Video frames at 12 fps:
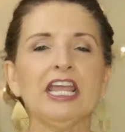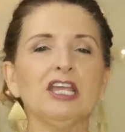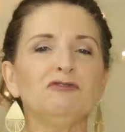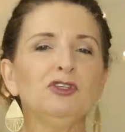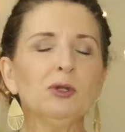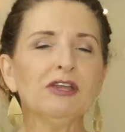
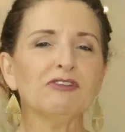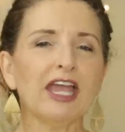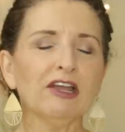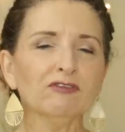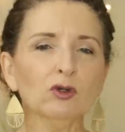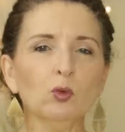If you have
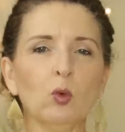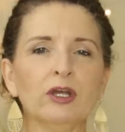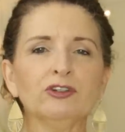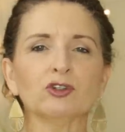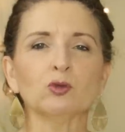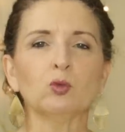ever
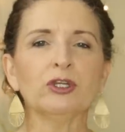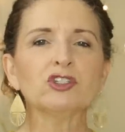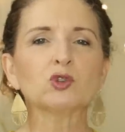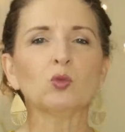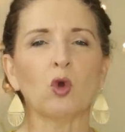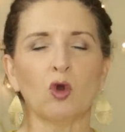wondered
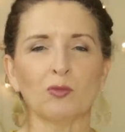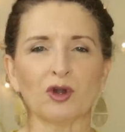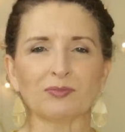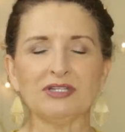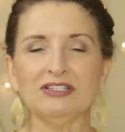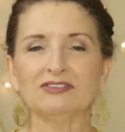which
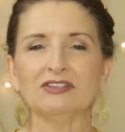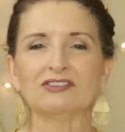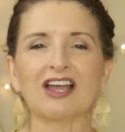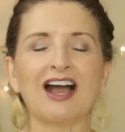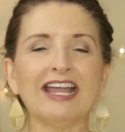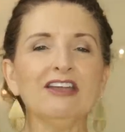Walmart pieces
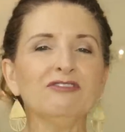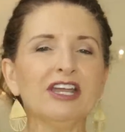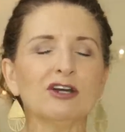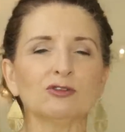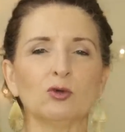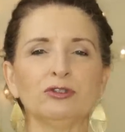I have
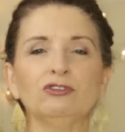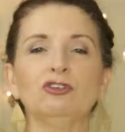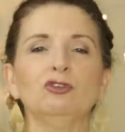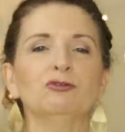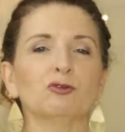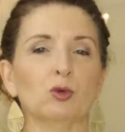held on
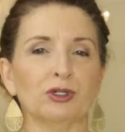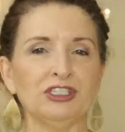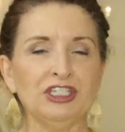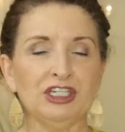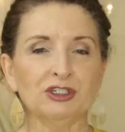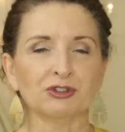to for
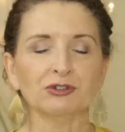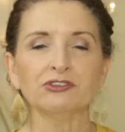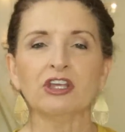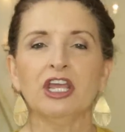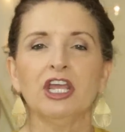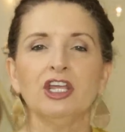
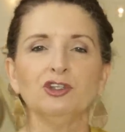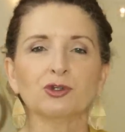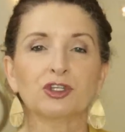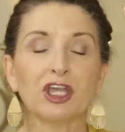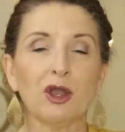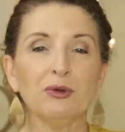years,
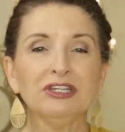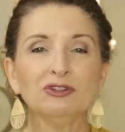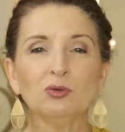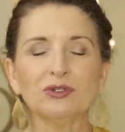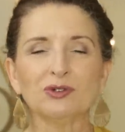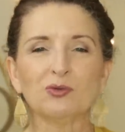you're going
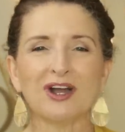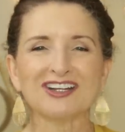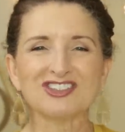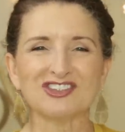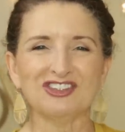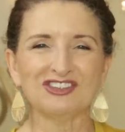to want to
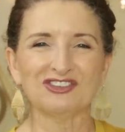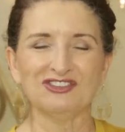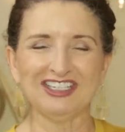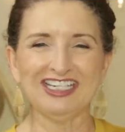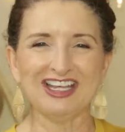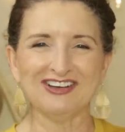watch this
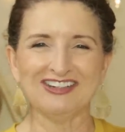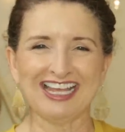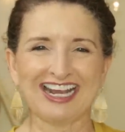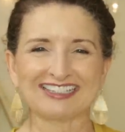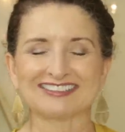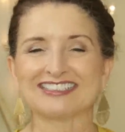video
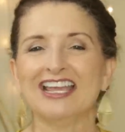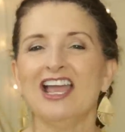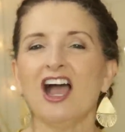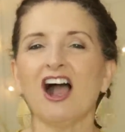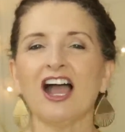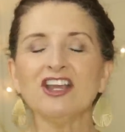next.
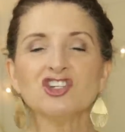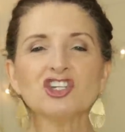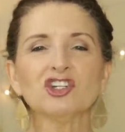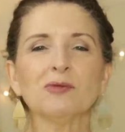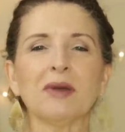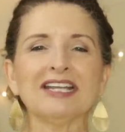I
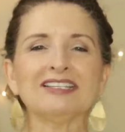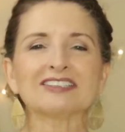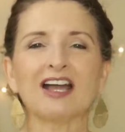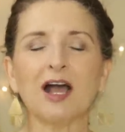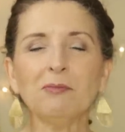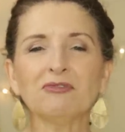share my
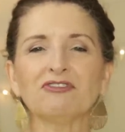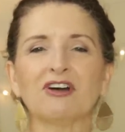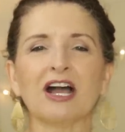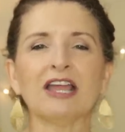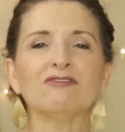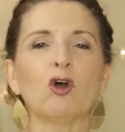top
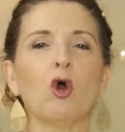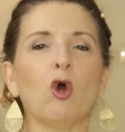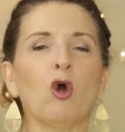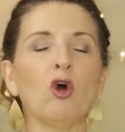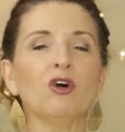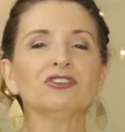five
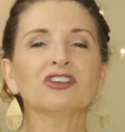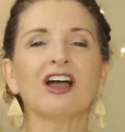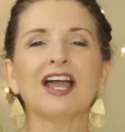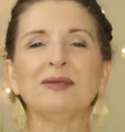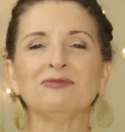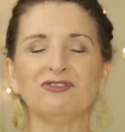
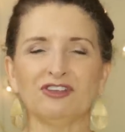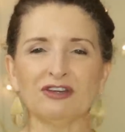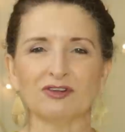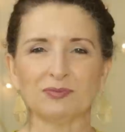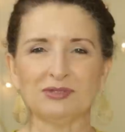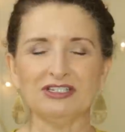all-time
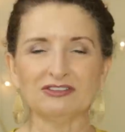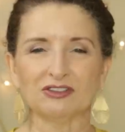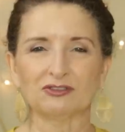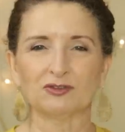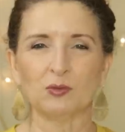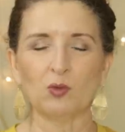favorite
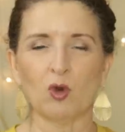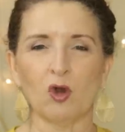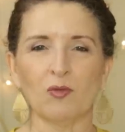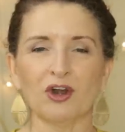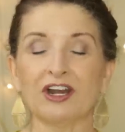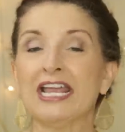pieces from
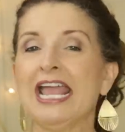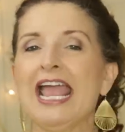Walmart,